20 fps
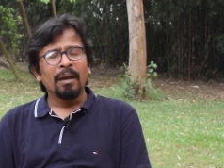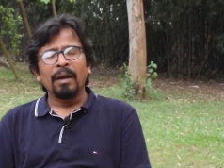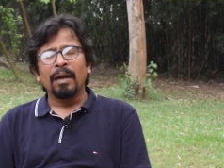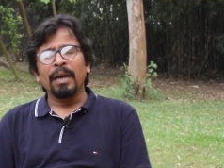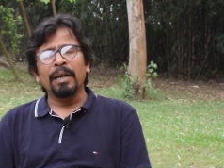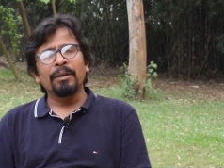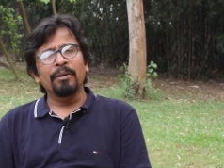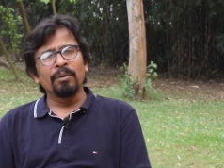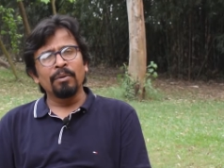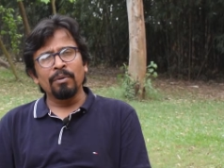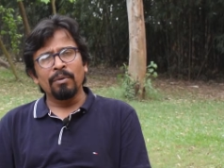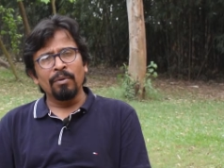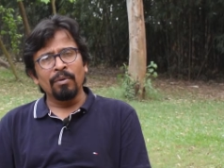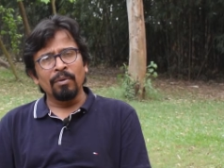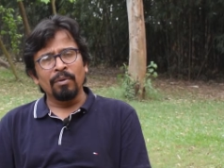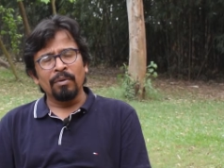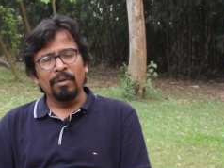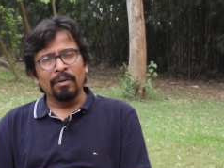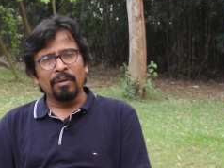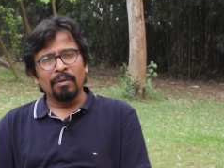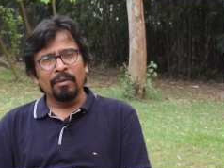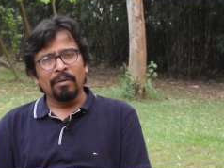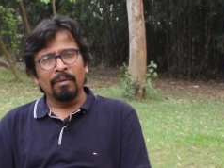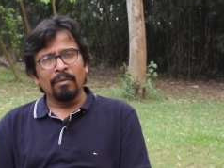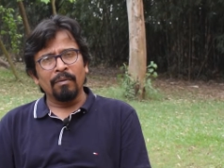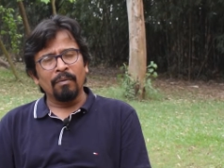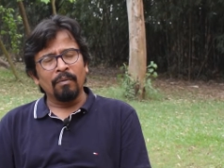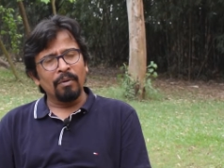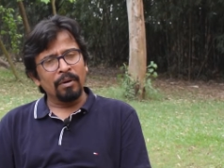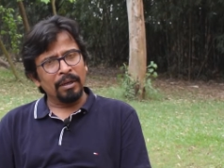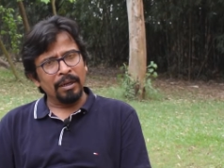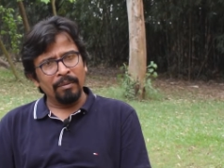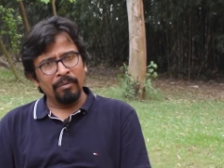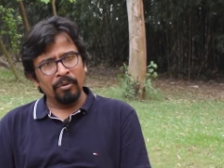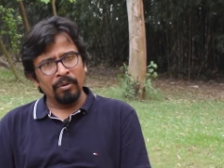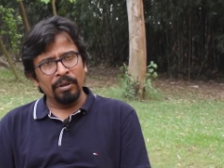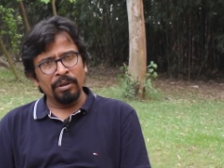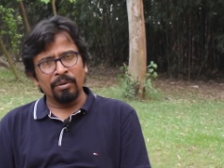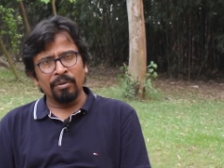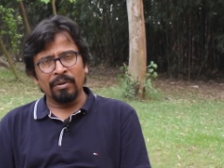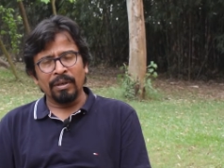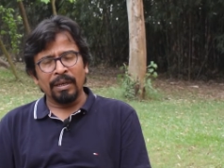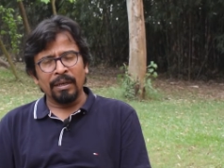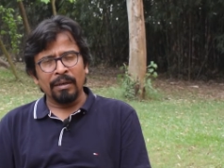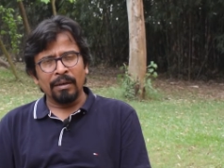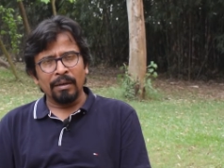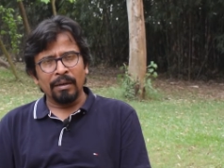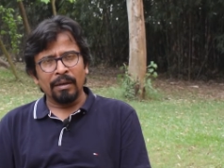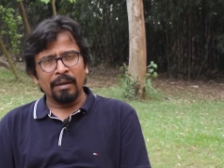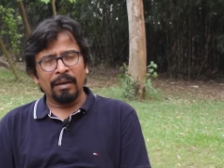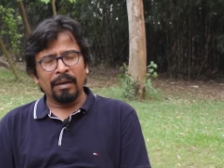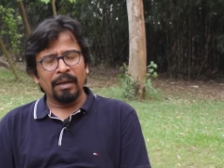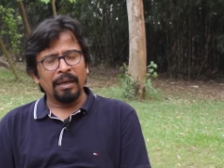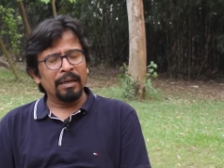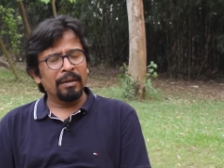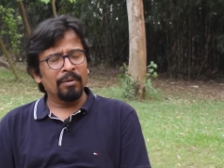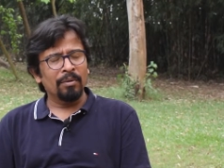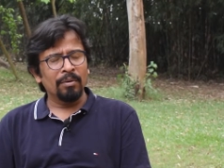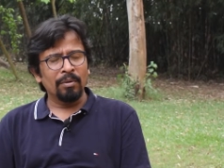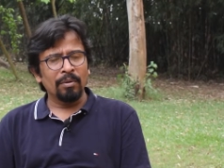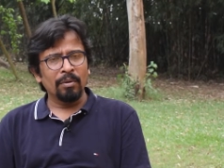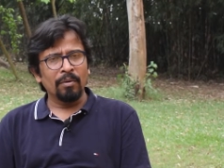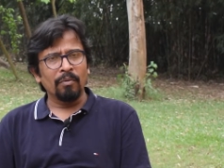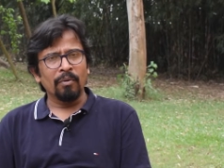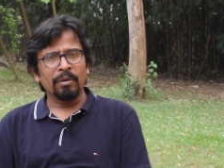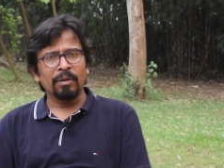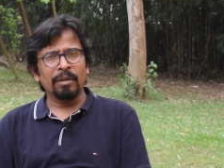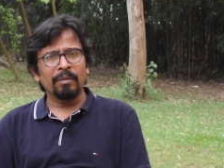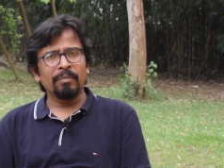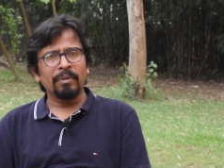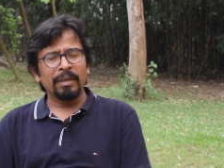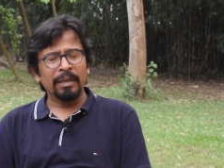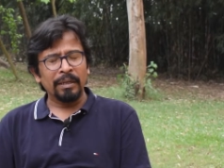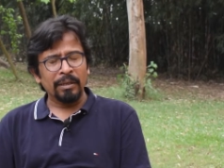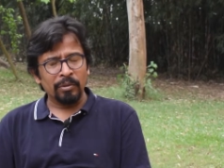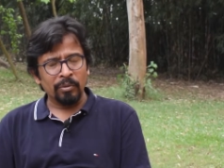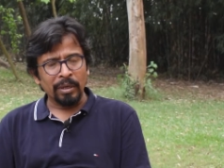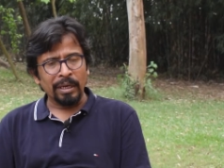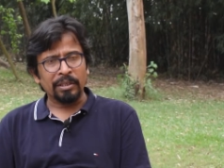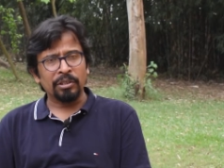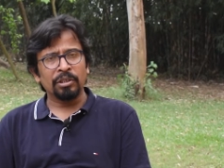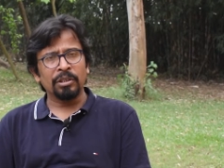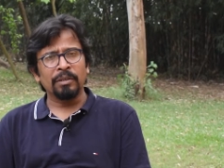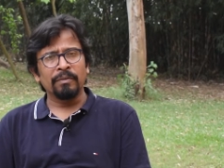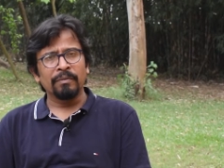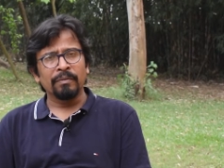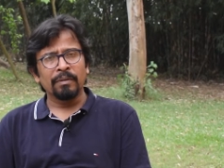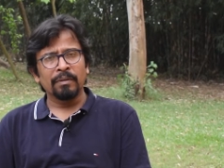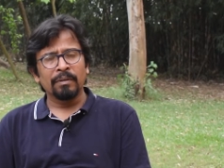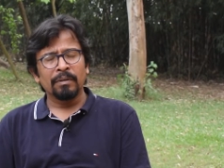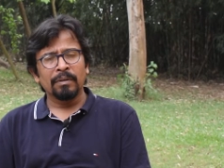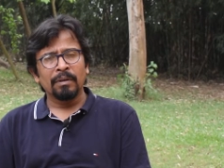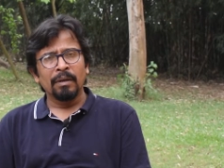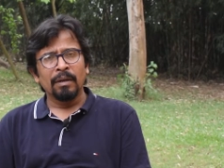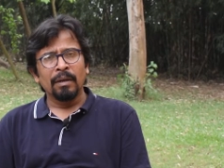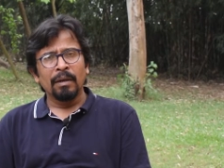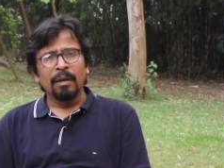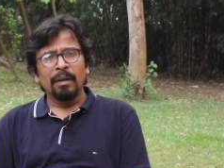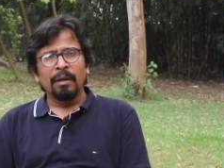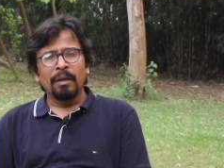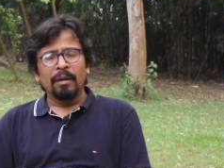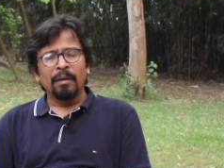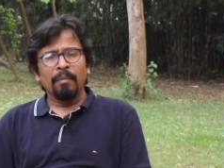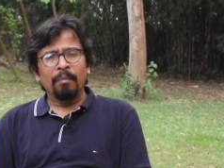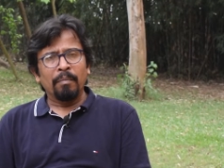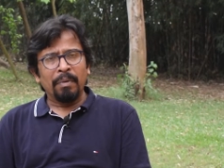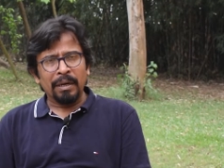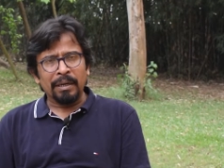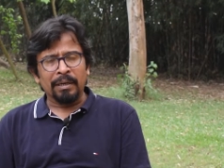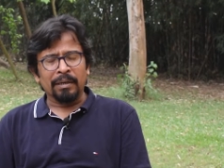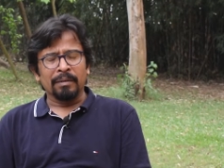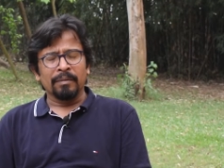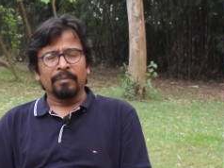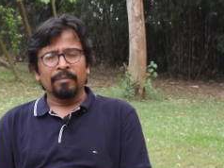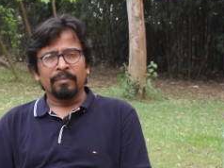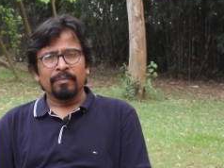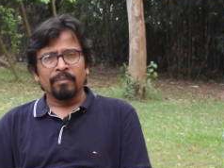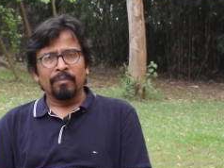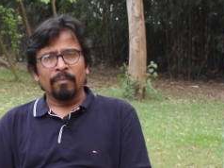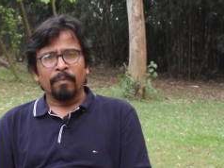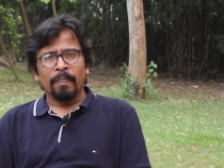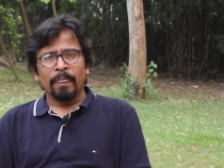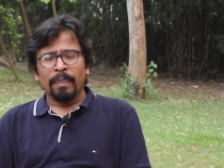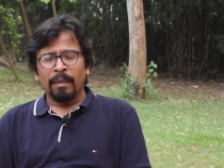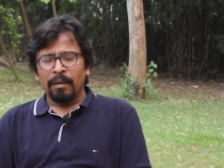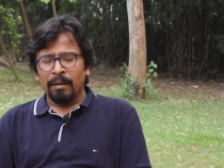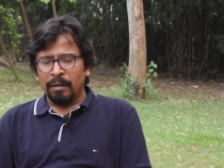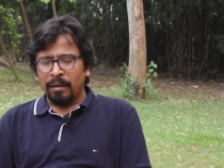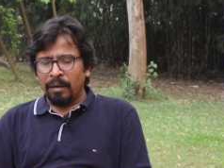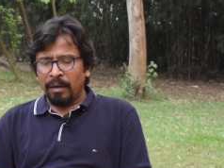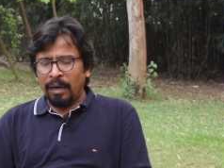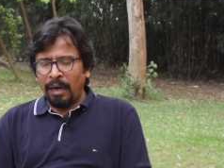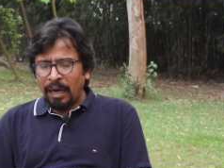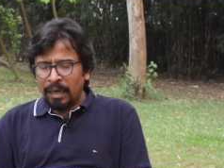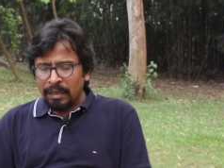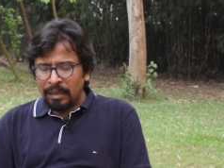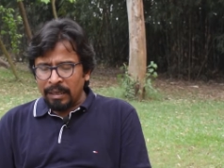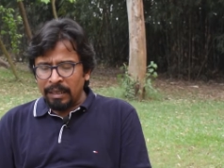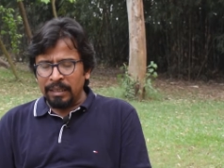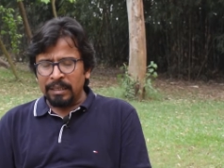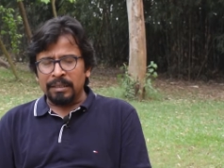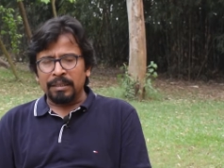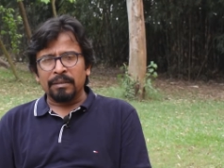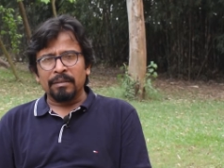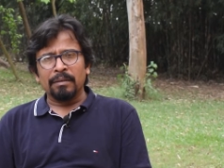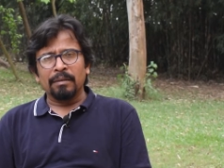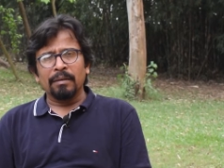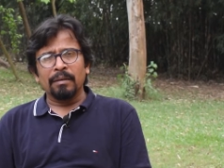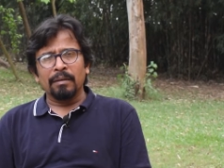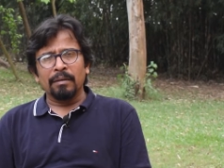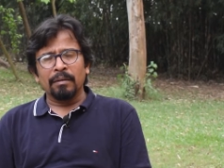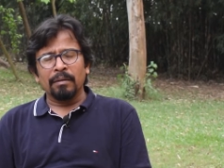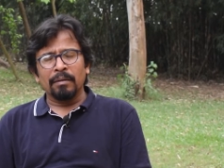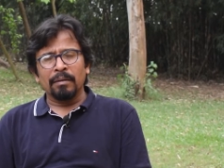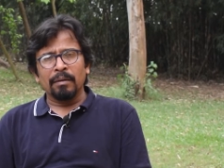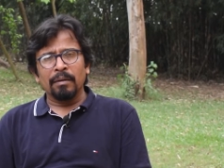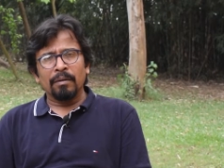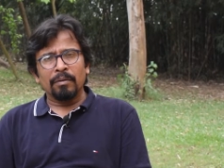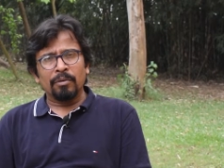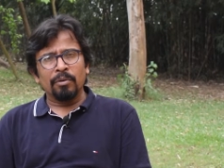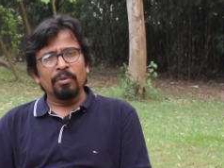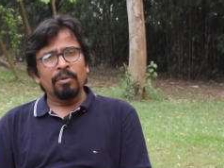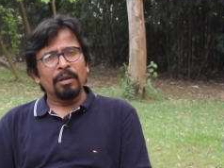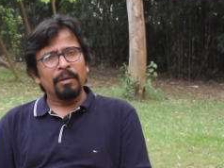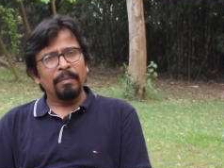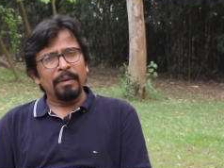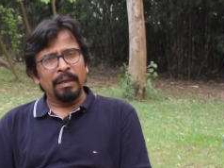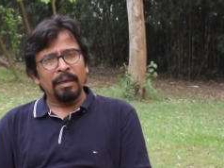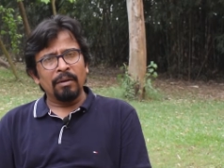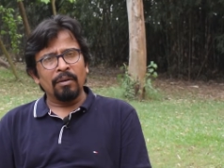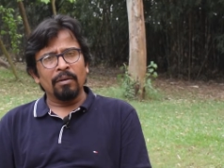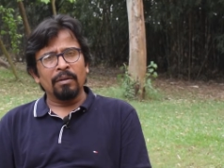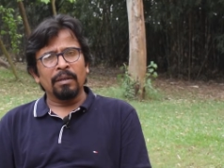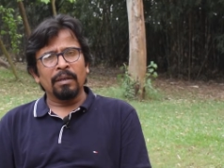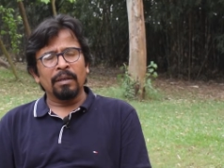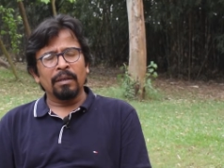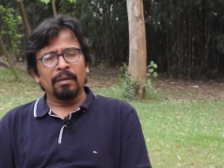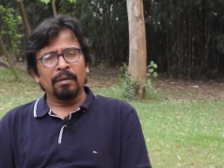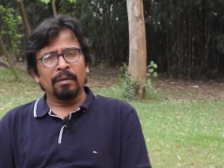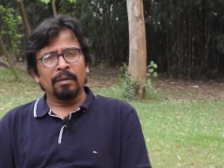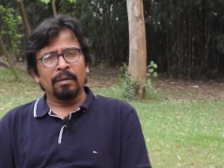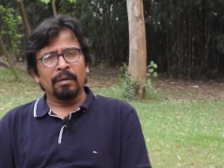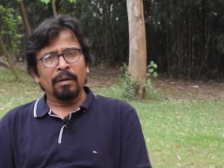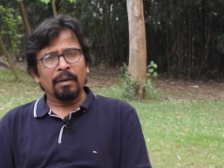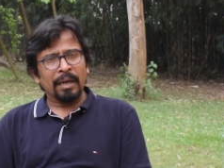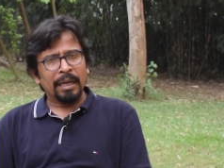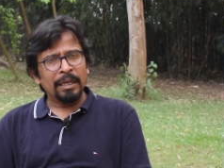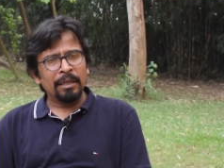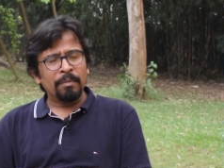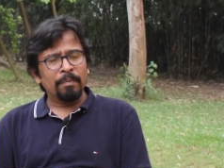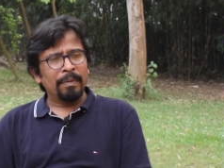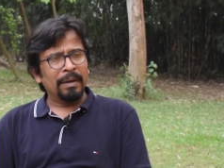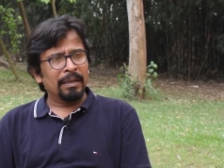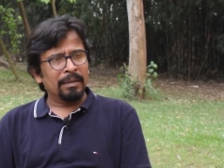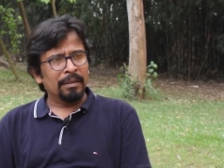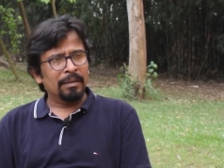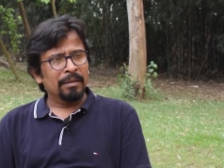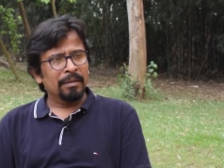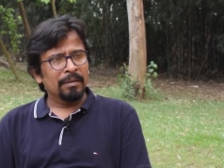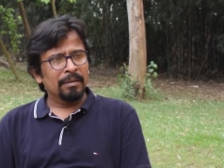I don't know what I am going to gain. I don't know what I am going to achieve. But at least to remain on the right path,